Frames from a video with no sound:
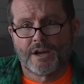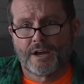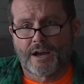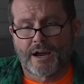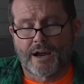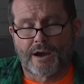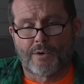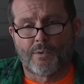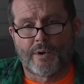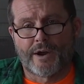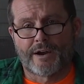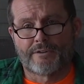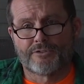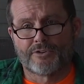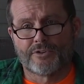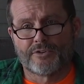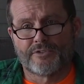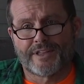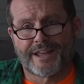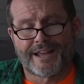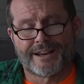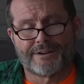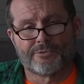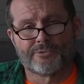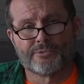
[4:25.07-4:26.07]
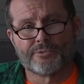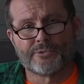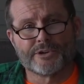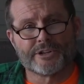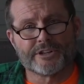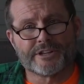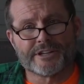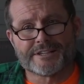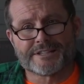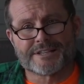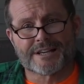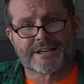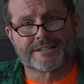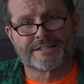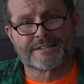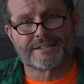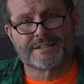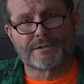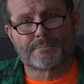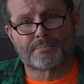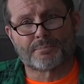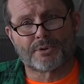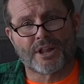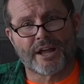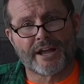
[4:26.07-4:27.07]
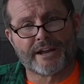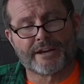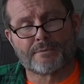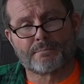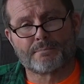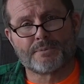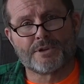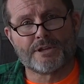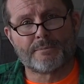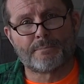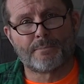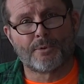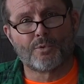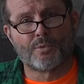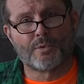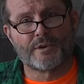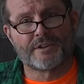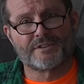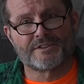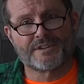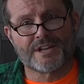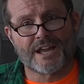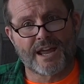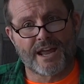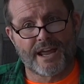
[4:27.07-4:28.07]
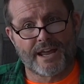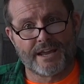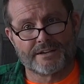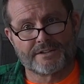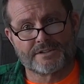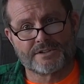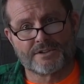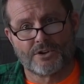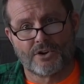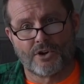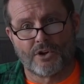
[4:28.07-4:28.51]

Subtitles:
However, that really doesn't apply to people with tags,